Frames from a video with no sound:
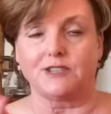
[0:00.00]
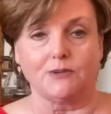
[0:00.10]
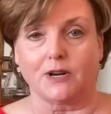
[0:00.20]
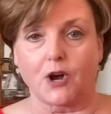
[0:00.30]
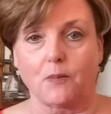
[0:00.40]
do you
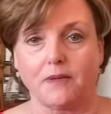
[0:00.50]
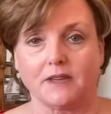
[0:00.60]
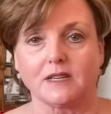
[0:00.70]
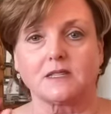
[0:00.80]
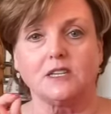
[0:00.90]
want to open
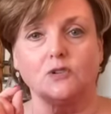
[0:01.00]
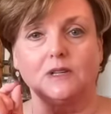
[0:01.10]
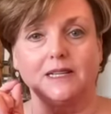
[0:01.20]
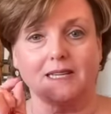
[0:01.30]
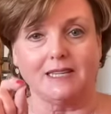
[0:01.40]
this? You
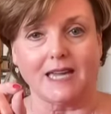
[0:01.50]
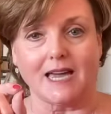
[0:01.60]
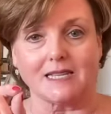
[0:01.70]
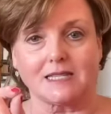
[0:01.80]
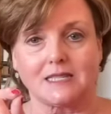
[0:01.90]
click
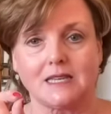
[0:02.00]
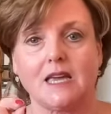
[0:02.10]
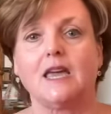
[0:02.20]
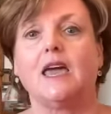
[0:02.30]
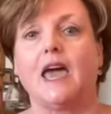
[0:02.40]
yes,
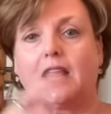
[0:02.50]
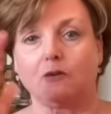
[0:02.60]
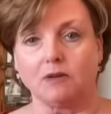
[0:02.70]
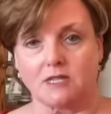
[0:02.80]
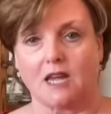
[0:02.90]
and it
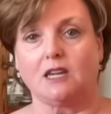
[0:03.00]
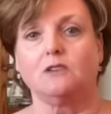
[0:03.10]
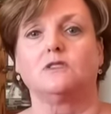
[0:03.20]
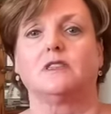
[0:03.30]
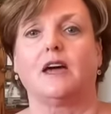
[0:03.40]
will take
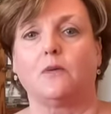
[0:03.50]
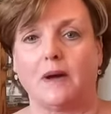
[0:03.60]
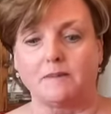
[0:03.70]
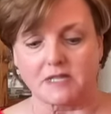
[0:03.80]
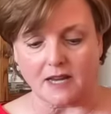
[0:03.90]
you to that
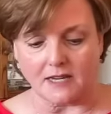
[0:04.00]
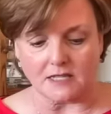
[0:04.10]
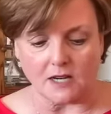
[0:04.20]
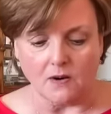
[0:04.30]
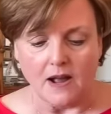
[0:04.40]
website.
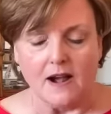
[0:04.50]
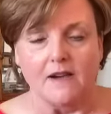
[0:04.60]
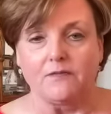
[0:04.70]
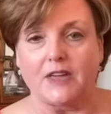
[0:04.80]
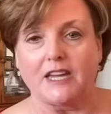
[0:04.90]
So
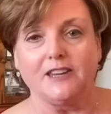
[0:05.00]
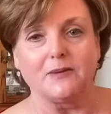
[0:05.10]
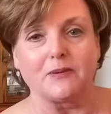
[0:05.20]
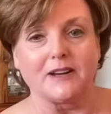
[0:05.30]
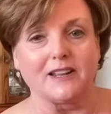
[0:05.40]
thank you to
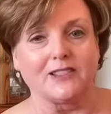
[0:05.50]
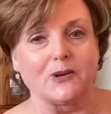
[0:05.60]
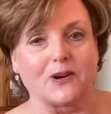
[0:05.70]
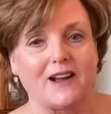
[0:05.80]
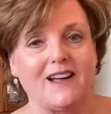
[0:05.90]
Brenda and
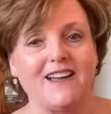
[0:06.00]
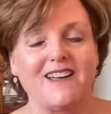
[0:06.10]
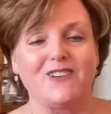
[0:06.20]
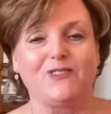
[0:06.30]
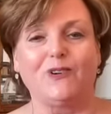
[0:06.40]
Laura
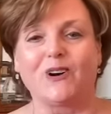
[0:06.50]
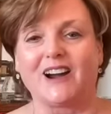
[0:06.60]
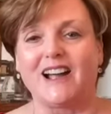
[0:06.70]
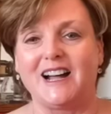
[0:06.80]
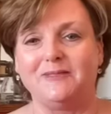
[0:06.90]
for
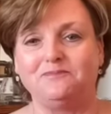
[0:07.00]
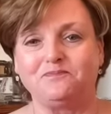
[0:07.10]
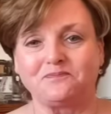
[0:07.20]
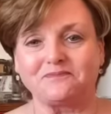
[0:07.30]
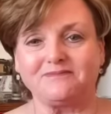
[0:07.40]

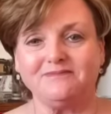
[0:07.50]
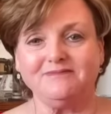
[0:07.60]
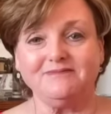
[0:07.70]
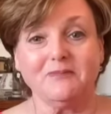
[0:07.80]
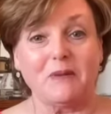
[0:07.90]

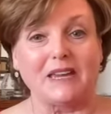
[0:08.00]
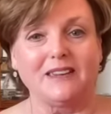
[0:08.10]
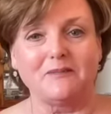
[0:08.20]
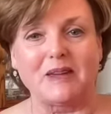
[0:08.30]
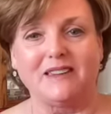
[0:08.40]

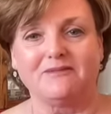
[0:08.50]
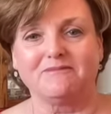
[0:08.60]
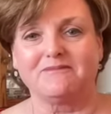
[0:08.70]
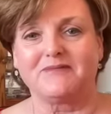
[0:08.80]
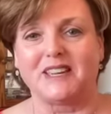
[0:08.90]
making me
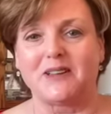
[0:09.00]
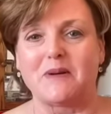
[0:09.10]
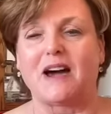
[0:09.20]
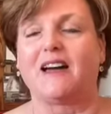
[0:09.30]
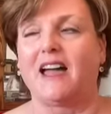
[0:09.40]
think
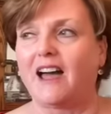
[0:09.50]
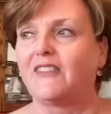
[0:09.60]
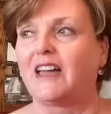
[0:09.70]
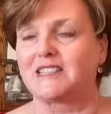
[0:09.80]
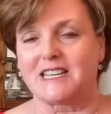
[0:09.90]
about how
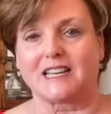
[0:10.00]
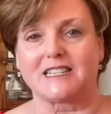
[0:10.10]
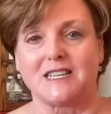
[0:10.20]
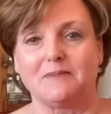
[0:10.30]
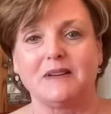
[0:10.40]
that tech
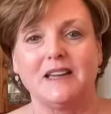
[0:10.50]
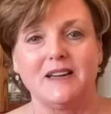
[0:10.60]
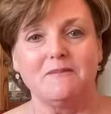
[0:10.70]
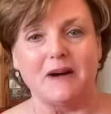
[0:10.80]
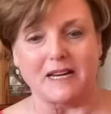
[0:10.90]
tip
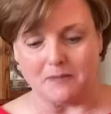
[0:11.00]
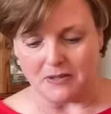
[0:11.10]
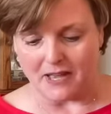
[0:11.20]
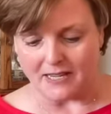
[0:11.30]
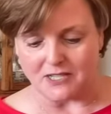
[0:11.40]
might
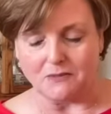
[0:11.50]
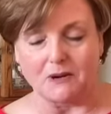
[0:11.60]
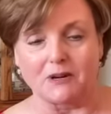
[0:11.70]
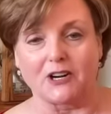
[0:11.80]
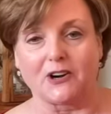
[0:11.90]
apply to what
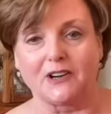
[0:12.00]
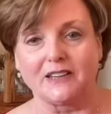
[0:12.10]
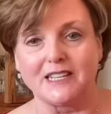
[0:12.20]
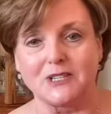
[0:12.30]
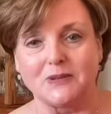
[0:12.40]
we're
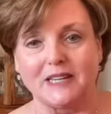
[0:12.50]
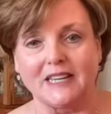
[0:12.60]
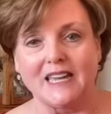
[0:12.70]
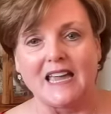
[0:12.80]
currently doing.